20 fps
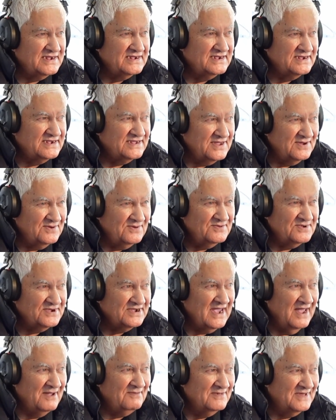still
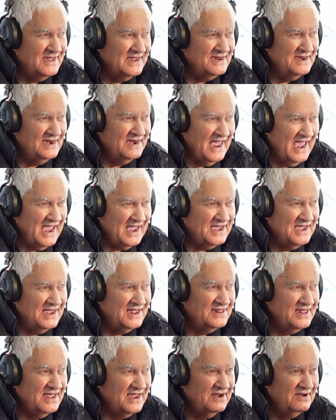something
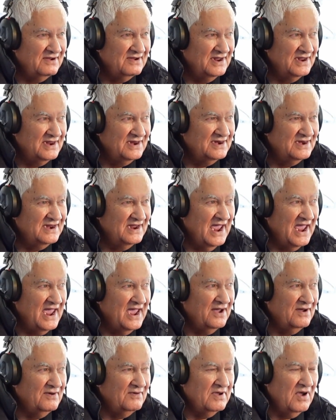lacking there in
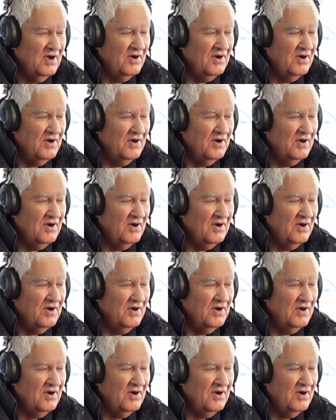our